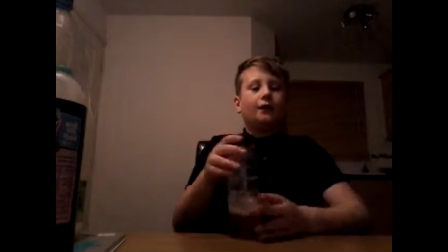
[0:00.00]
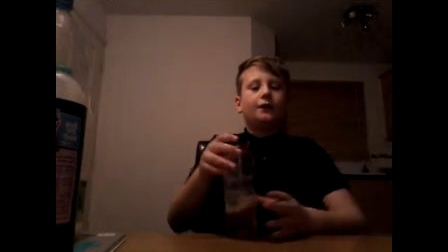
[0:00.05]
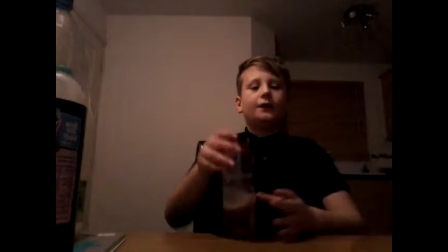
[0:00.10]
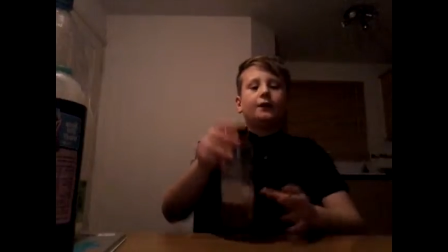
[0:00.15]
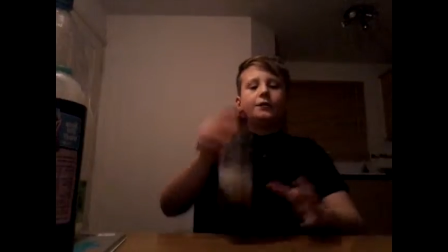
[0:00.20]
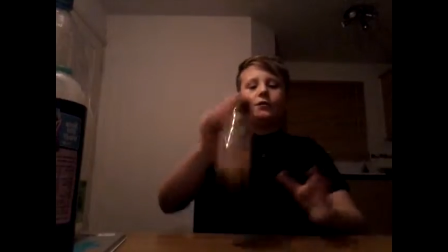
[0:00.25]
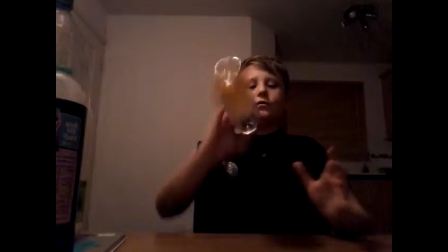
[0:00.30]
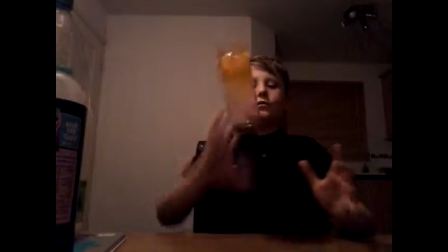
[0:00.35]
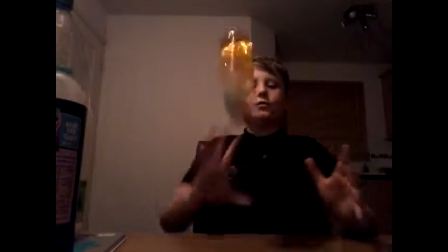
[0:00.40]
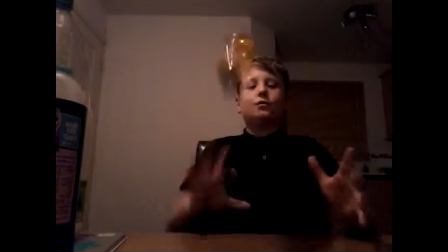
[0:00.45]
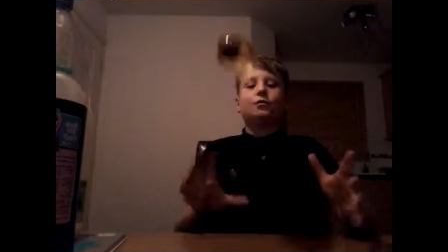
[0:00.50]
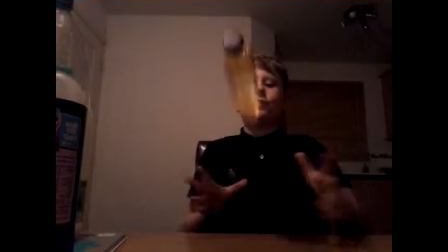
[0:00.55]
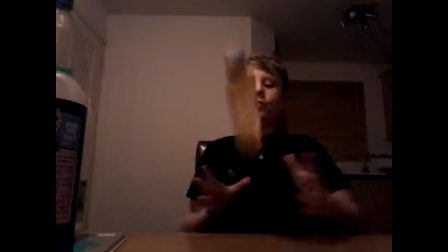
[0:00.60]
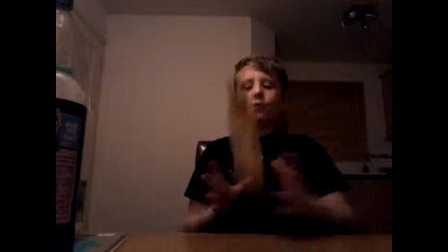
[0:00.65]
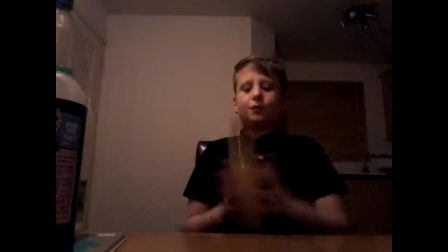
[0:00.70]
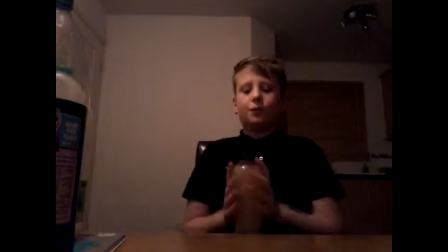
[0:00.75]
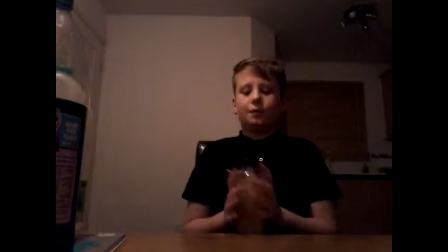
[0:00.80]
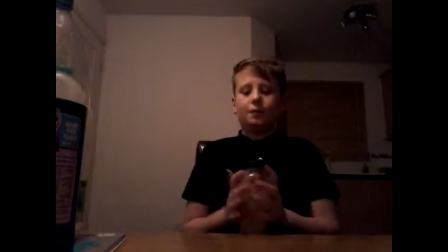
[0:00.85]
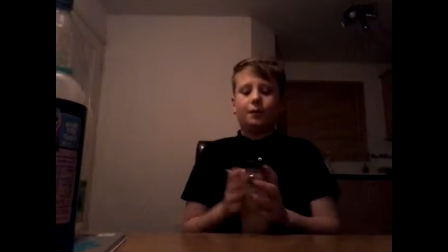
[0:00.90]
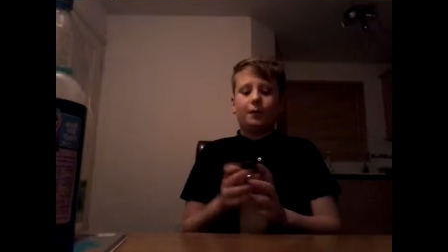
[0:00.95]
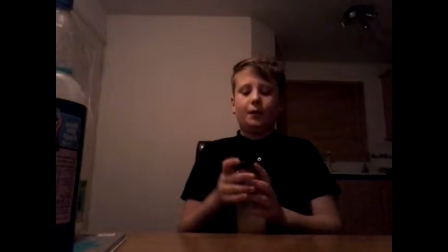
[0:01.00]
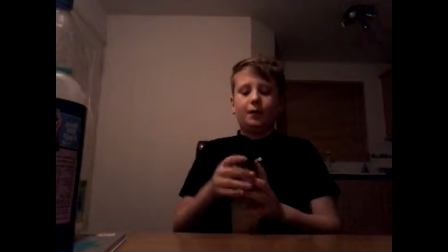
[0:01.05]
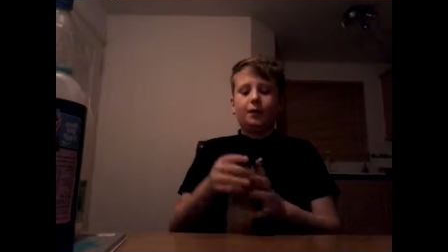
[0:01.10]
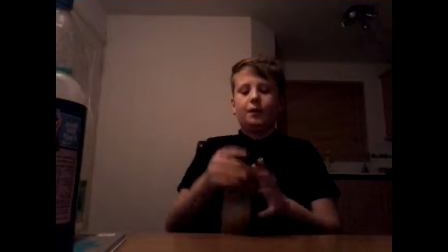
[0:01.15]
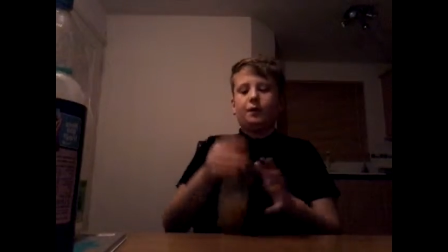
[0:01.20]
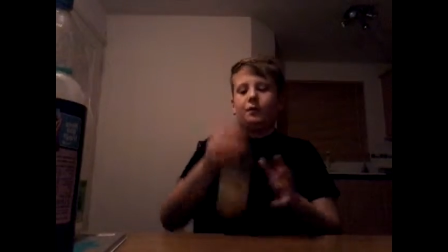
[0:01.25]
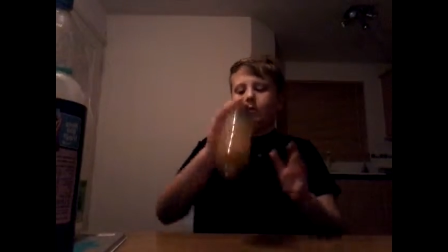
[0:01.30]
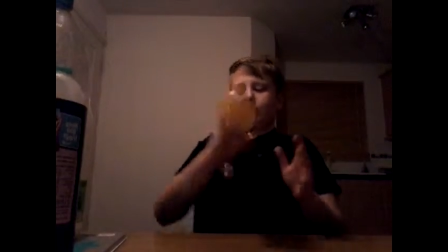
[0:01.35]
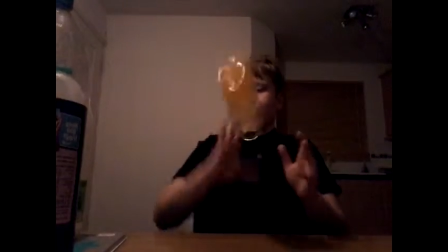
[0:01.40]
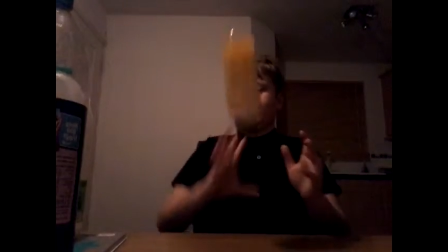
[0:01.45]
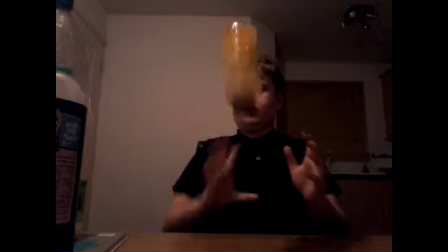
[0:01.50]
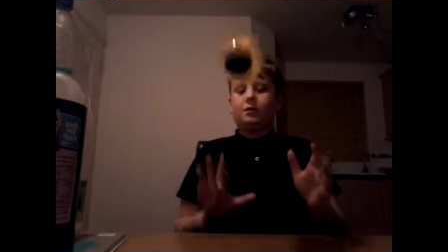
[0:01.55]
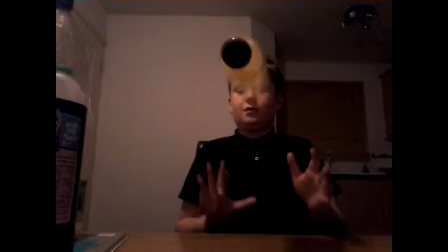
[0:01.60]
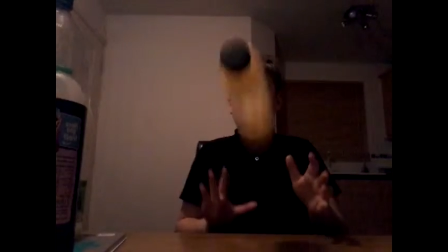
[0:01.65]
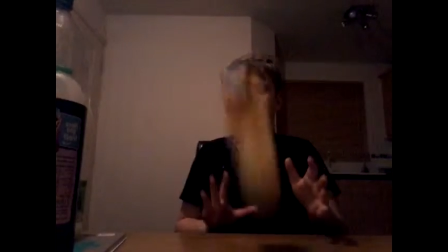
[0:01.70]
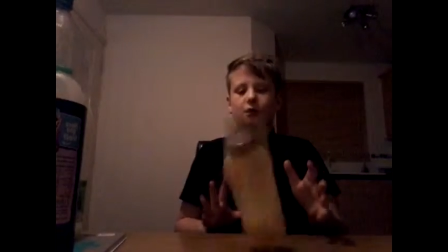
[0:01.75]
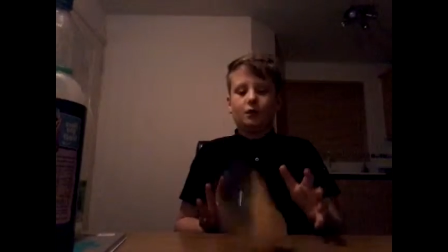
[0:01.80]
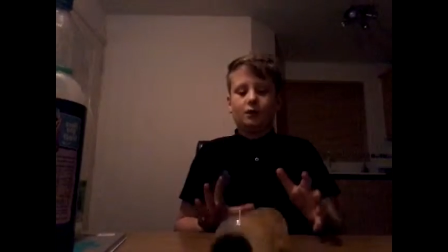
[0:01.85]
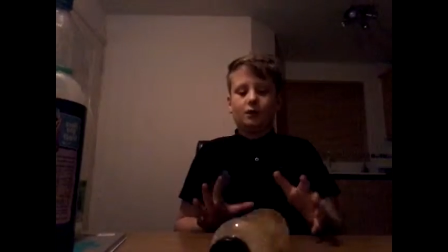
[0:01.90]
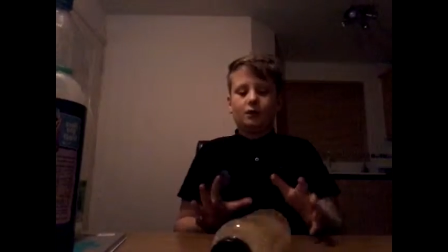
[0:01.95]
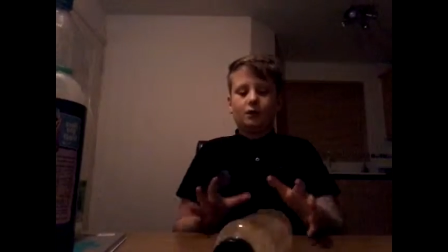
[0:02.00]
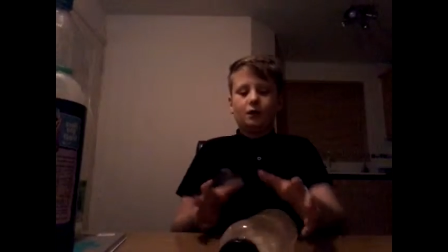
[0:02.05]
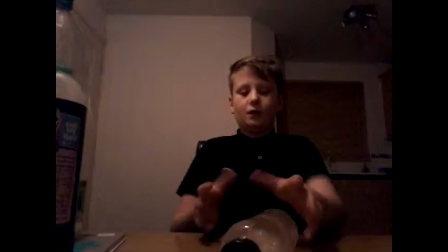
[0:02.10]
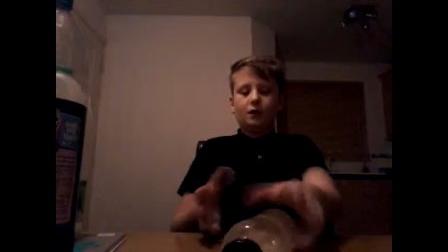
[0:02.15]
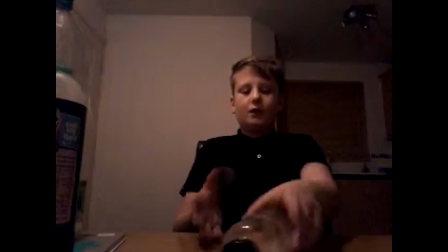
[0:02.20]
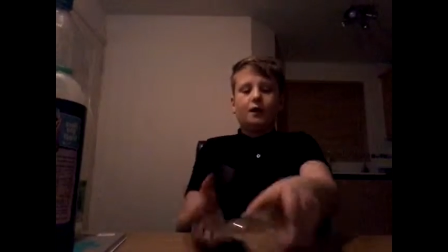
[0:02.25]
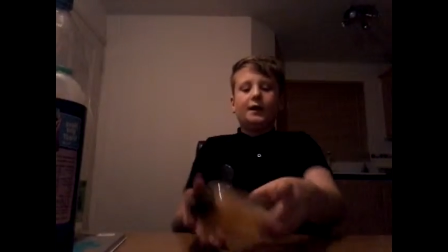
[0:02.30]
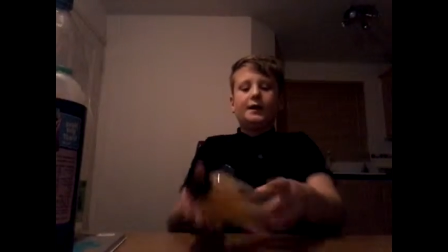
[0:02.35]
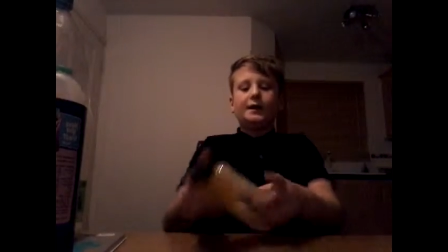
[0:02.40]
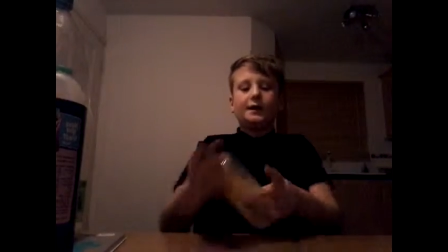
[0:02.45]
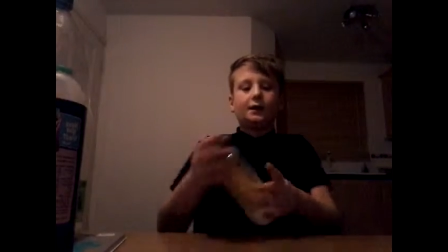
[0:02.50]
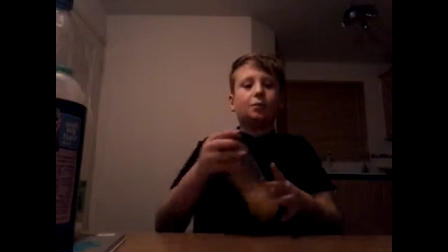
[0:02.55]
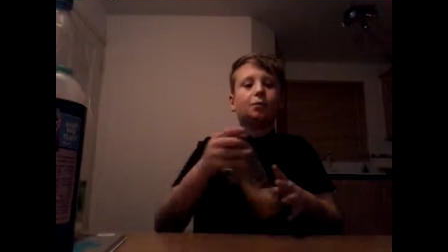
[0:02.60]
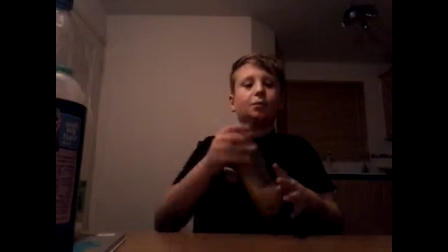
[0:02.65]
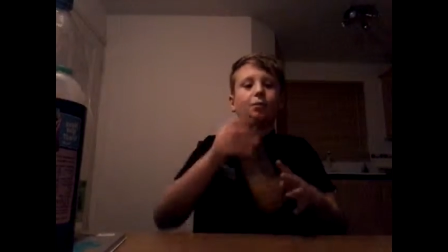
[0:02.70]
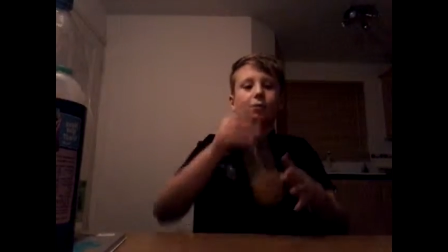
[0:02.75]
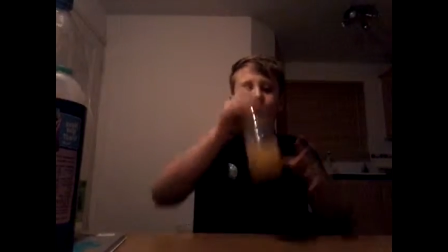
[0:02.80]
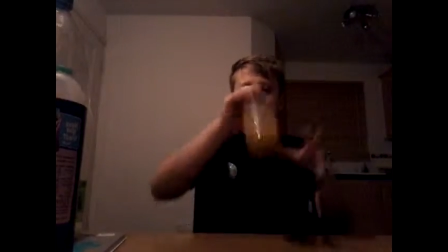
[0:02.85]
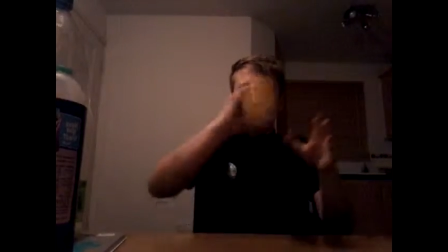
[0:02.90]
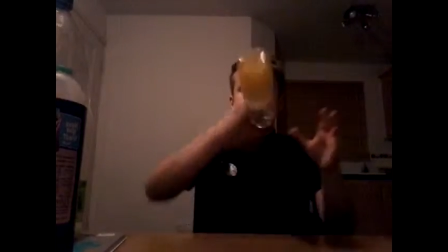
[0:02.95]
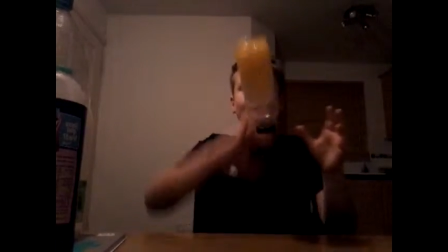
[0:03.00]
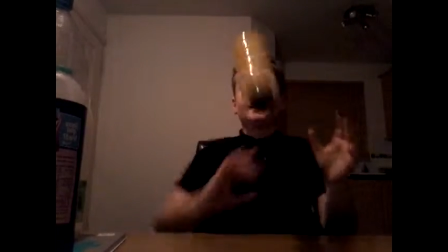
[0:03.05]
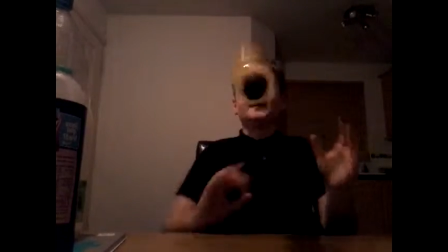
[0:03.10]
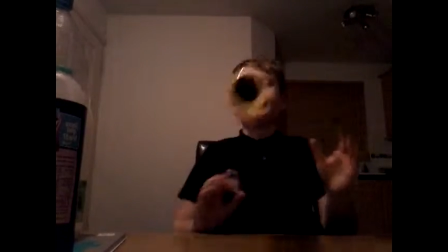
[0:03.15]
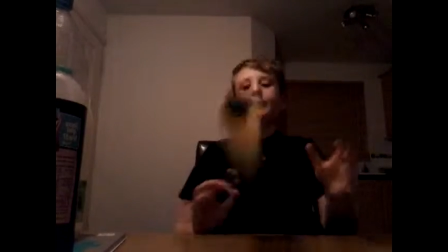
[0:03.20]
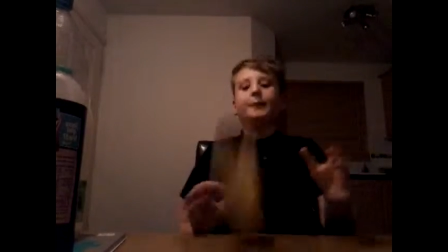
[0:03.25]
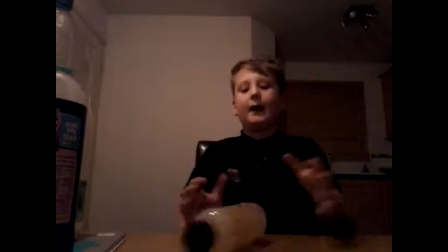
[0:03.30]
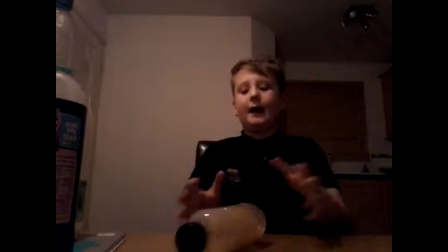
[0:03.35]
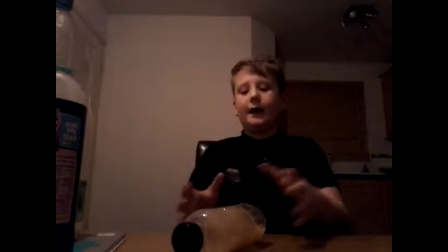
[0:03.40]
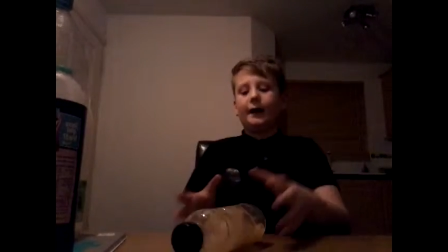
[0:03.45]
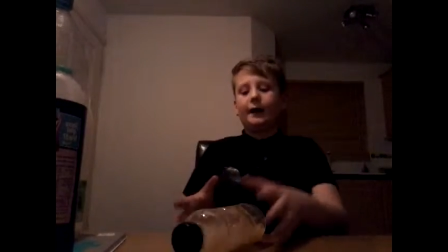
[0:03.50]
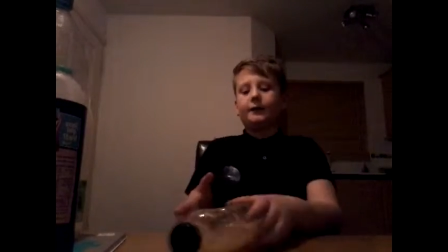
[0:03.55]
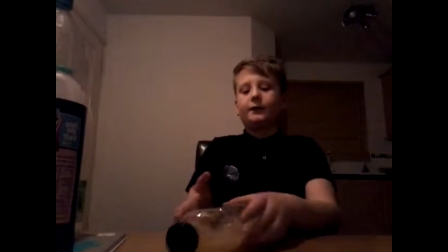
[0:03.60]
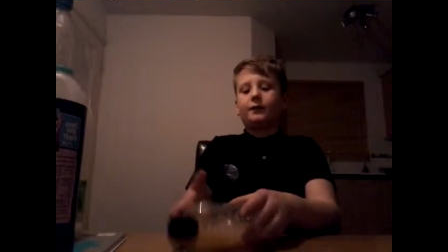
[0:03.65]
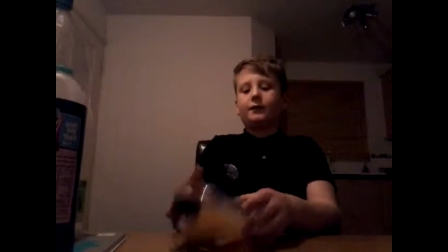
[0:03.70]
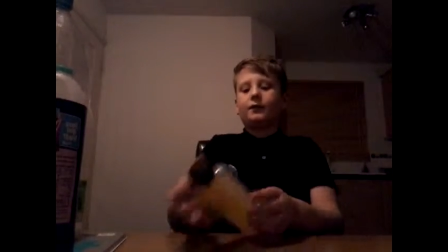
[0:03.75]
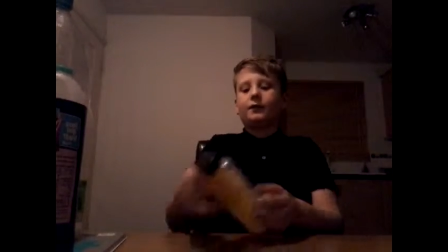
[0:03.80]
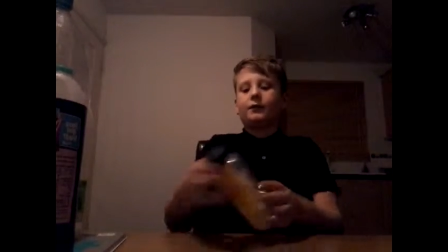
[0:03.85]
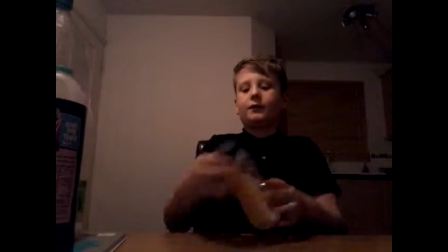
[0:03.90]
This juice burst is really bad.